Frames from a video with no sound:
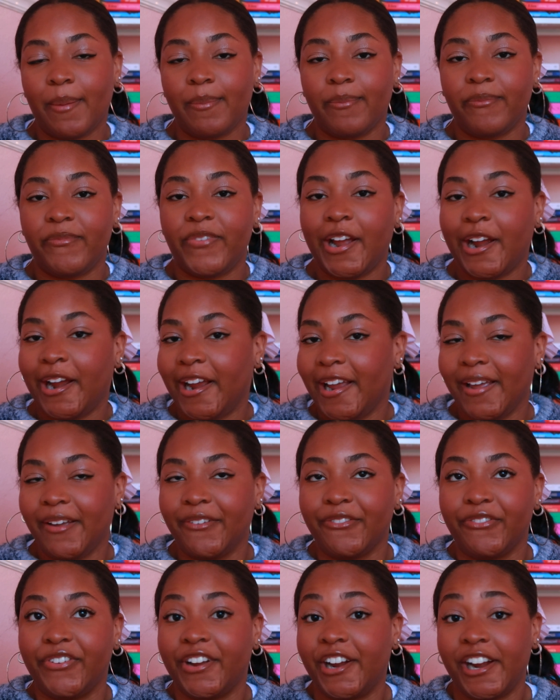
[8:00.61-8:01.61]
I'm very,
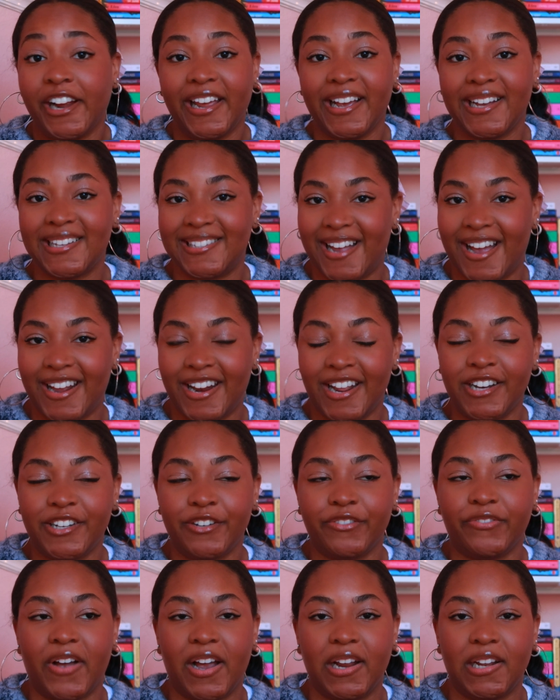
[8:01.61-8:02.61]
very excited
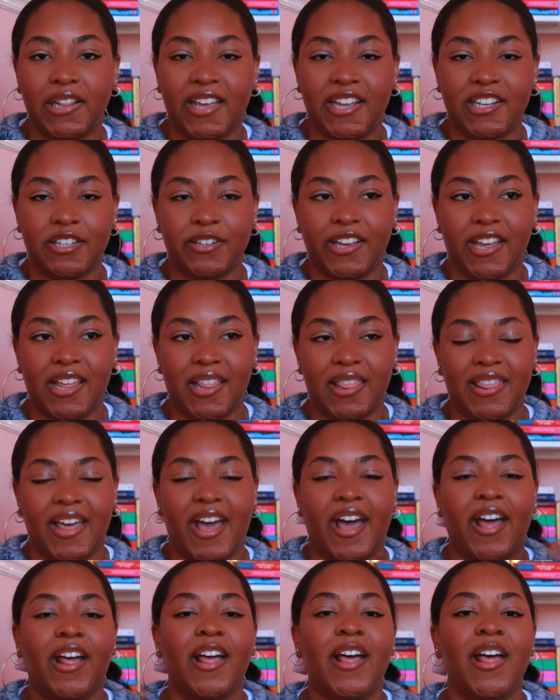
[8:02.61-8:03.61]
to finally get to get
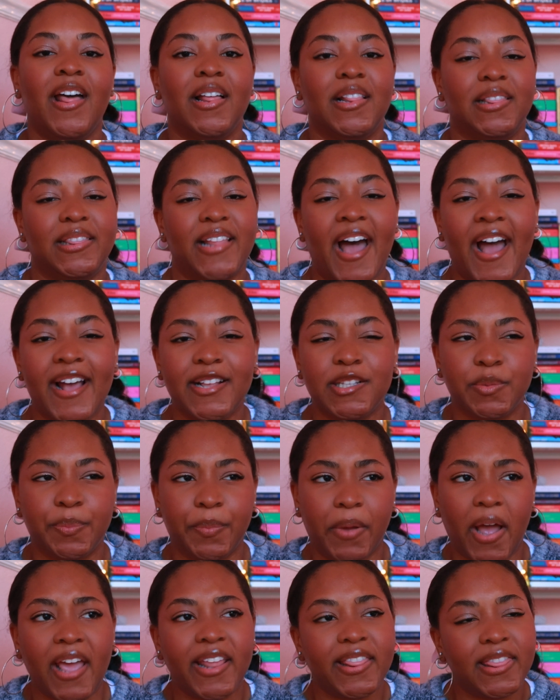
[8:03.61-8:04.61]
that last.
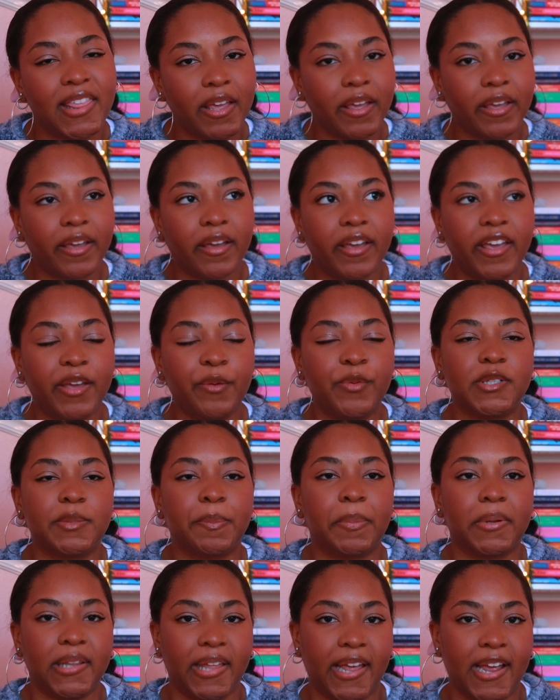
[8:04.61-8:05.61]
I think it was
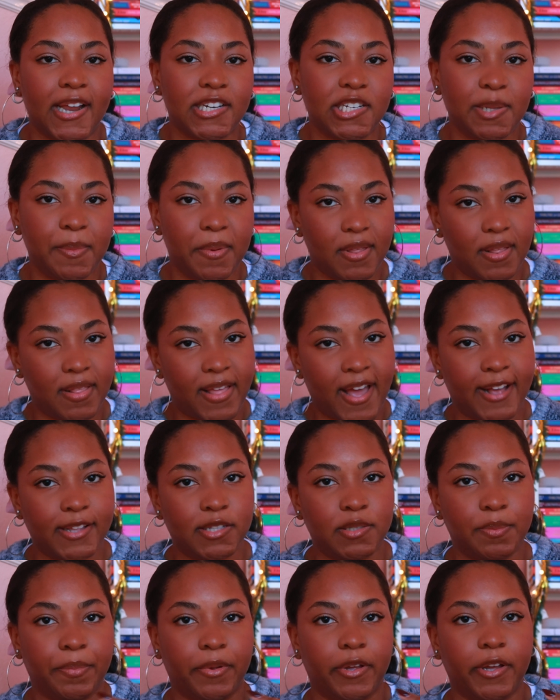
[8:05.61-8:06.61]
planned to be the
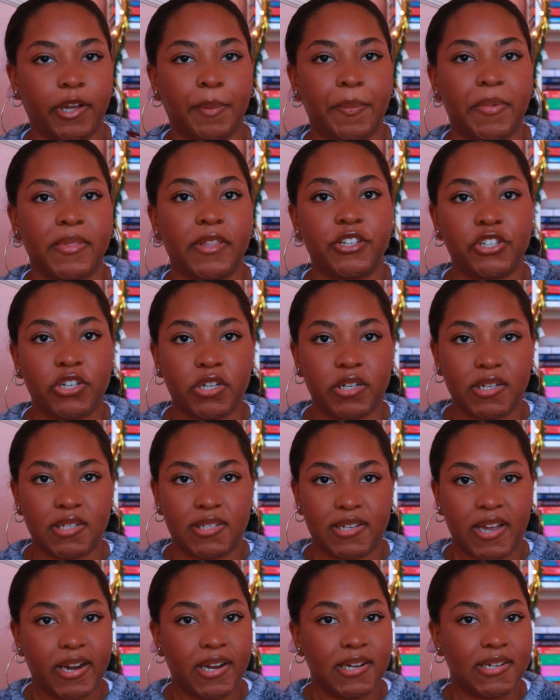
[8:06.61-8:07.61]
last book, but then she
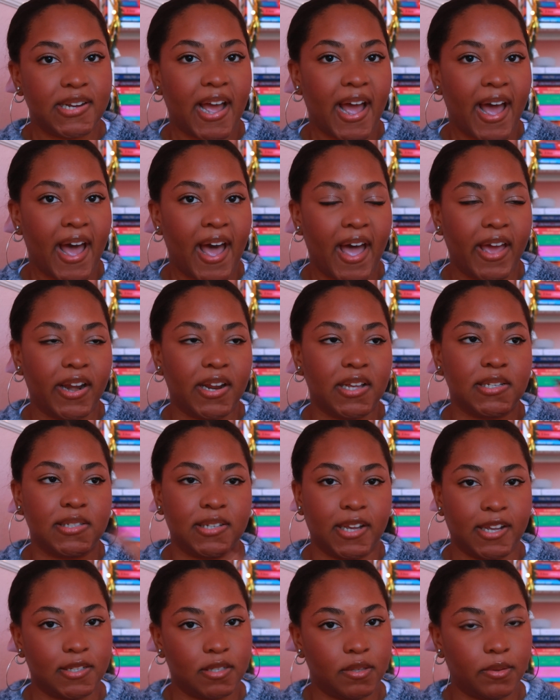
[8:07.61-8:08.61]
decided to add a
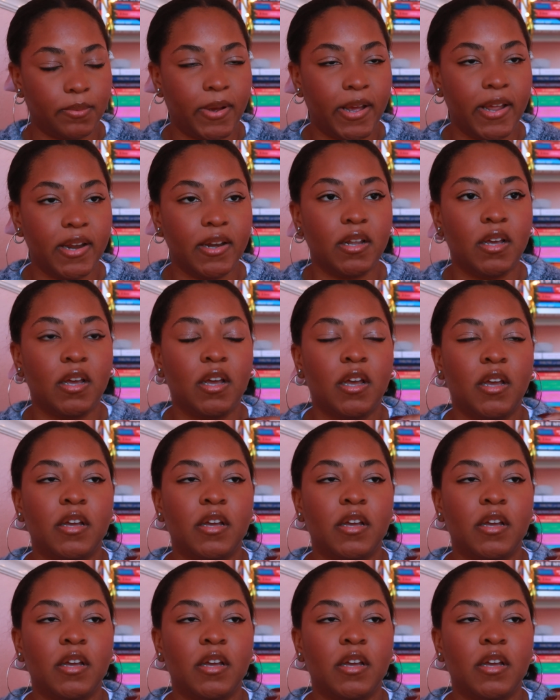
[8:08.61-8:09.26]
6th one.